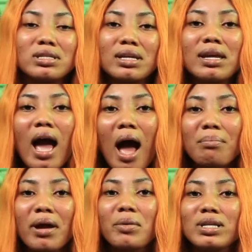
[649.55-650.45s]
and saying, I
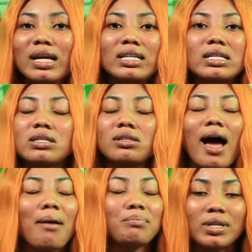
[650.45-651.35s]
bear retaliate
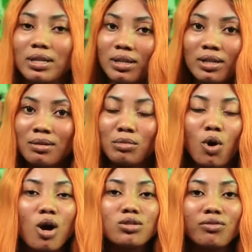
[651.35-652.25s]
that be
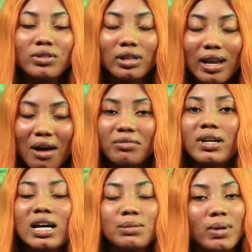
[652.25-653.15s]
because of the loving
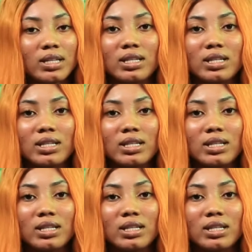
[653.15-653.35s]
husband